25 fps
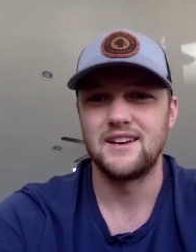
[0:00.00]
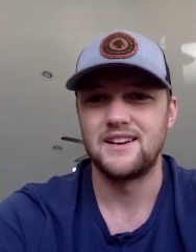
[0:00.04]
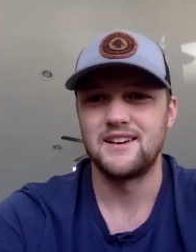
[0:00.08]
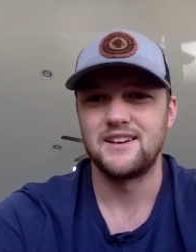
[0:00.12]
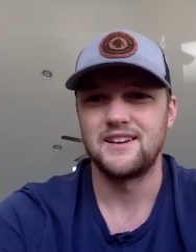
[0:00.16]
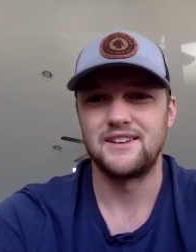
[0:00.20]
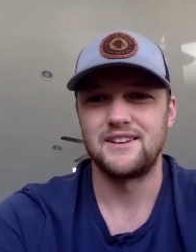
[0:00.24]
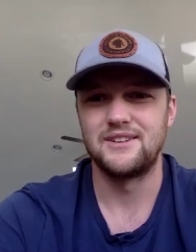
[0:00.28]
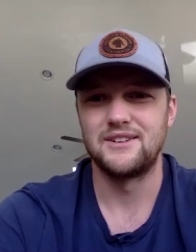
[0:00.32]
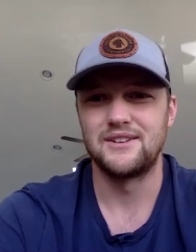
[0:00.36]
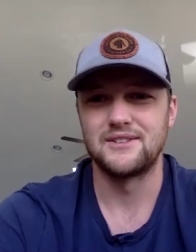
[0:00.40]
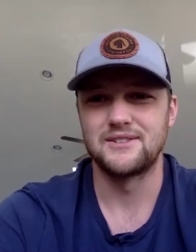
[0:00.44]

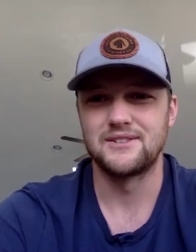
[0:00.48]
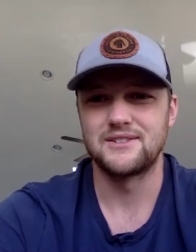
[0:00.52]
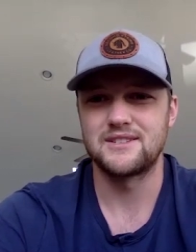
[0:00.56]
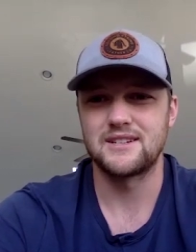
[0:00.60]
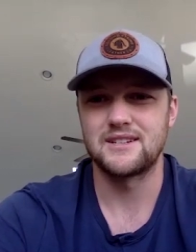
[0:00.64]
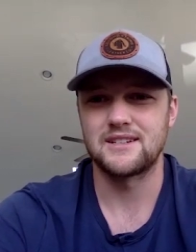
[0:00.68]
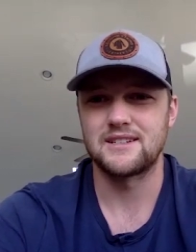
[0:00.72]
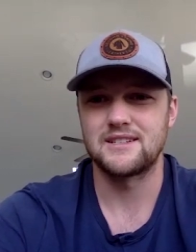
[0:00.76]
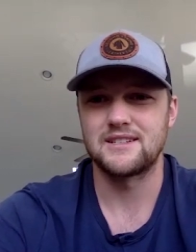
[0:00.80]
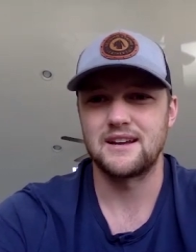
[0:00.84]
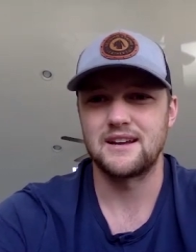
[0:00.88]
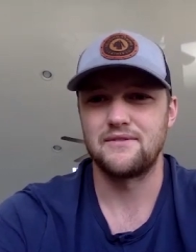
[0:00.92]
you know,
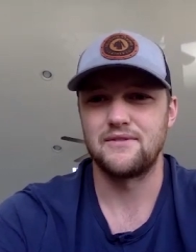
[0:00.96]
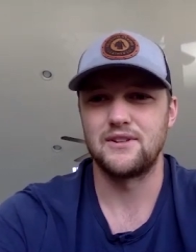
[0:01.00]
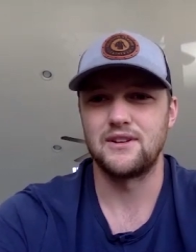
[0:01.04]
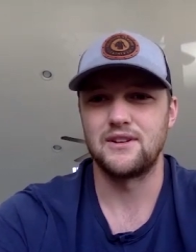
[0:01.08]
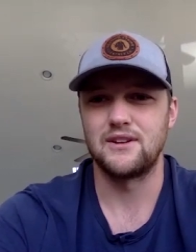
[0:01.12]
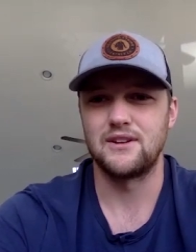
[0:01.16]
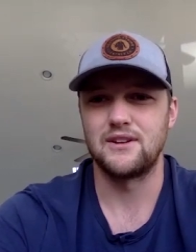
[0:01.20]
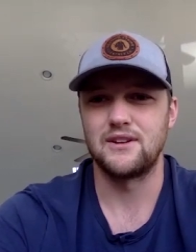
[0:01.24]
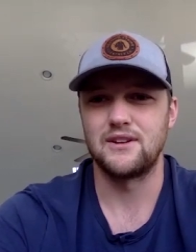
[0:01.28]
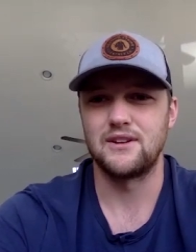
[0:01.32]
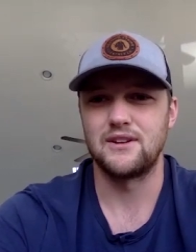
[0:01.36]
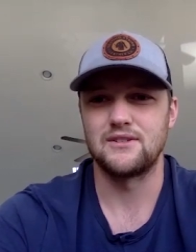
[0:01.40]
six, seven
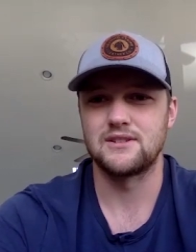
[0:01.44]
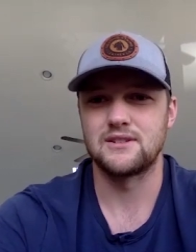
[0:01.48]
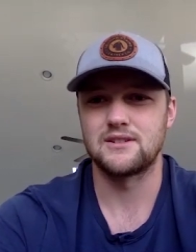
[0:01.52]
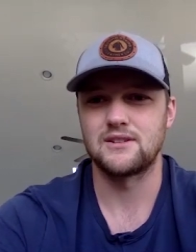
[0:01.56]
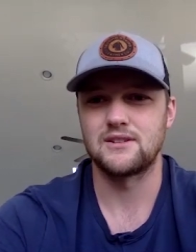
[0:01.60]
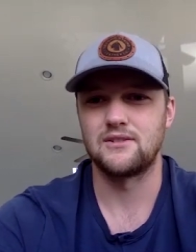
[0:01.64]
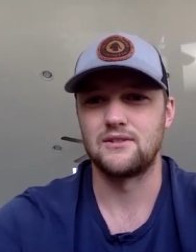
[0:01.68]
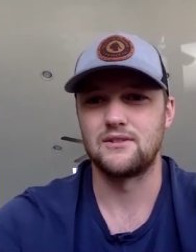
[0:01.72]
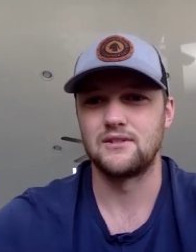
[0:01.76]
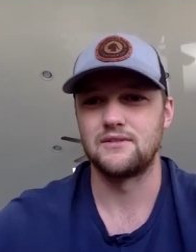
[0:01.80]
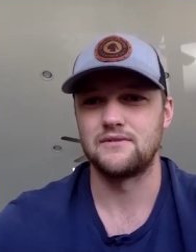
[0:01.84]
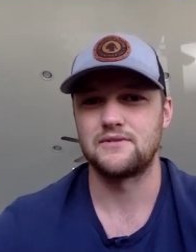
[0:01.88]
years,
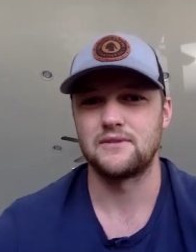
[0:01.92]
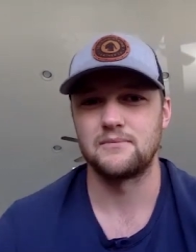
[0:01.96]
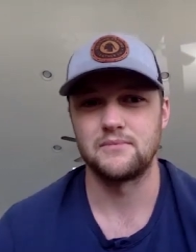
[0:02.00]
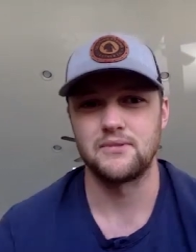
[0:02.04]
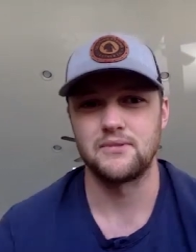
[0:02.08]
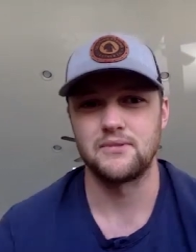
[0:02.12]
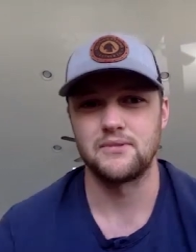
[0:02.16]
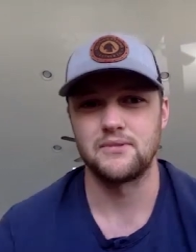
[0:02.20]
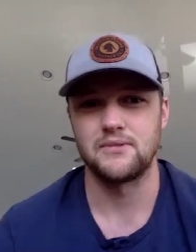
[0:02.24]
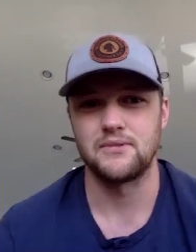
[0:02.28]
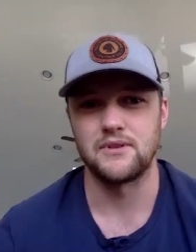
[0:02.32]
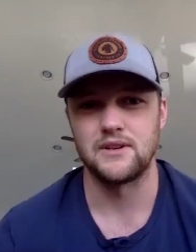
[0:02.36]
just going from
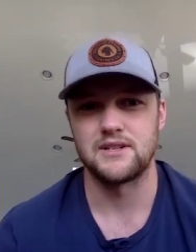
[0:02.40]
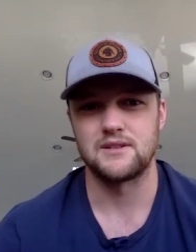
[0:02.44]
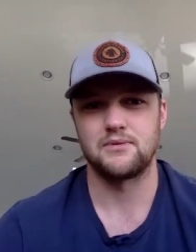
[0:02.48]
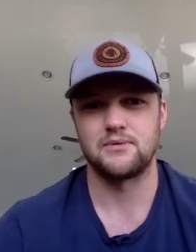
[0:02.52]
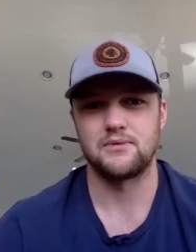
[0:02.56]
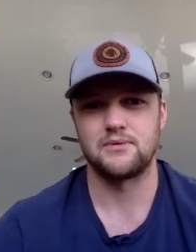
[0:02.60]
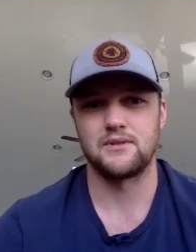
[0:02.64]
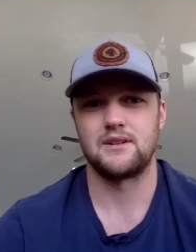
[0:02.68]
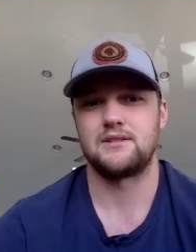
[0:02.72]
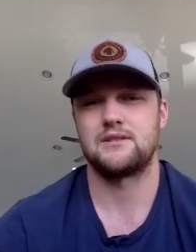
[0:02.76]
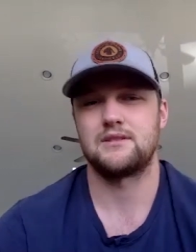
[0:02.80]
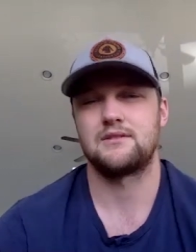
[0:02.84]
place to
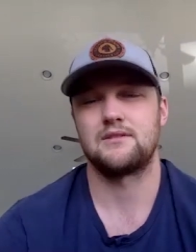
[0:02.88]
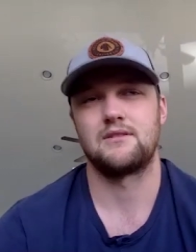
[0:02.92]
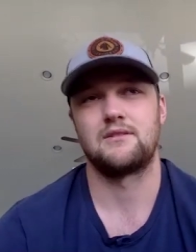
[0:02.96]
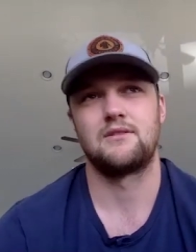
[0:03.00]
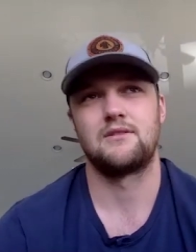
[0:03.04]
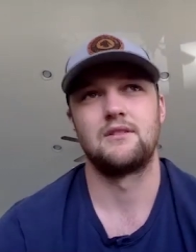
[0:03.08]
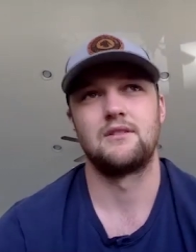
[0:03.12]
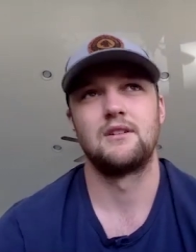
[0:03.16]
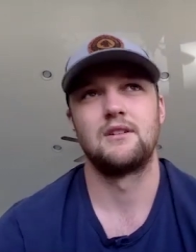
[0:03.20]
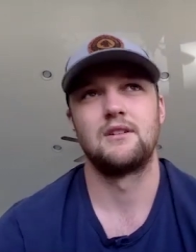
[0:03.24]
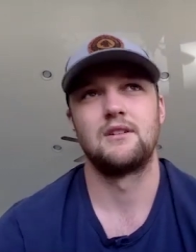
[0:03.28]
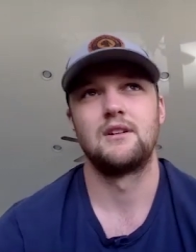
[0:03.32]
place.
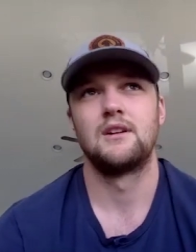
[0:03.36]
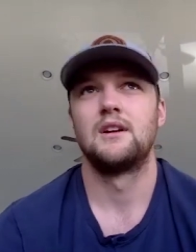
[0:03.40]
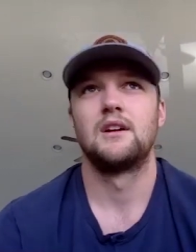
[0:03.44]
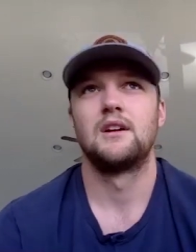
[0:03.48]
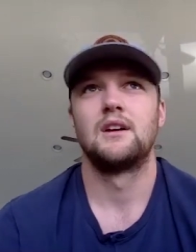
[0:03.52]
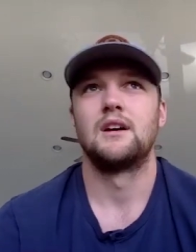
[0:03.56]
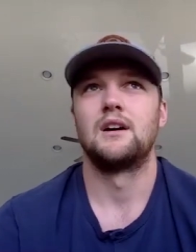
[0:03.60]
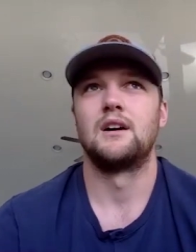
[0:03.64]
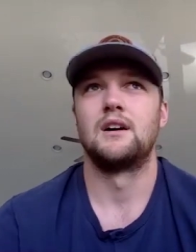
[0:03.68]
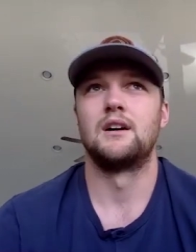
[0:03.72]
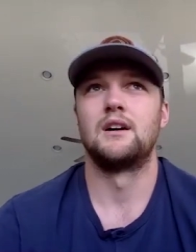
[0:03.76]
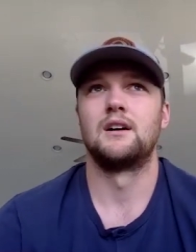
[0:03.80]
So,
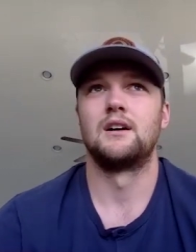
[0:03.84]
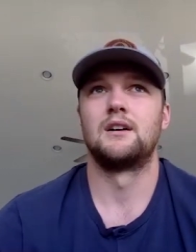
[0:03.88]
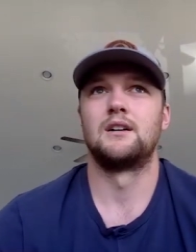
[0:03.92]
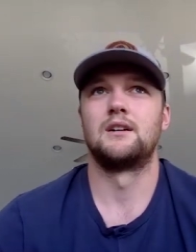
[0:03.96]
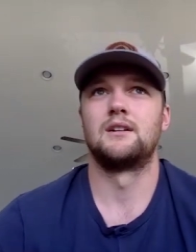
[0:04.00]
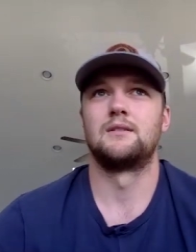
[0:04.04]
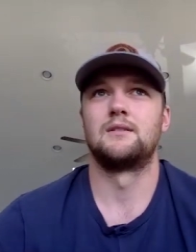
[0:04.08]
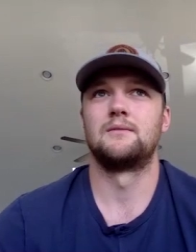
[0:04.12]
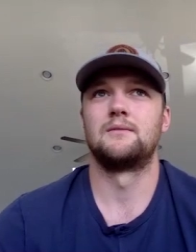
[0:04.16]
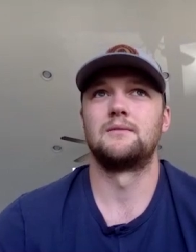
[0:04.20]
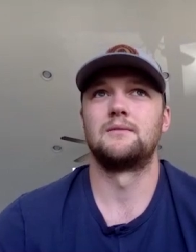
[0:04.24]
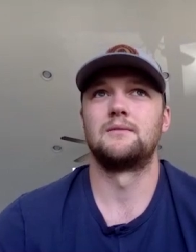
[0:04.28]

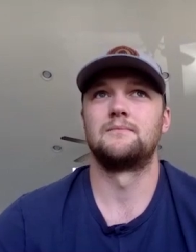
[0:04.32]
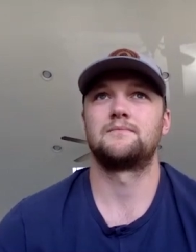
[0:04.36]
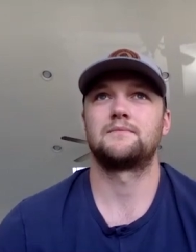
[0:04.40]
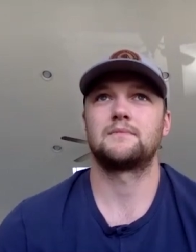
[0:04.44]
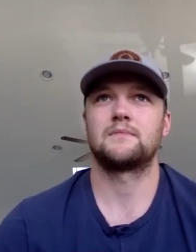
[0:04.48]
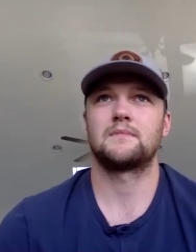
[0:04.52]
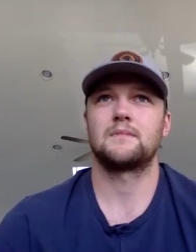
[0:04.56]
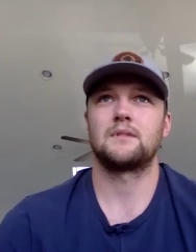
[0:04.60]
um,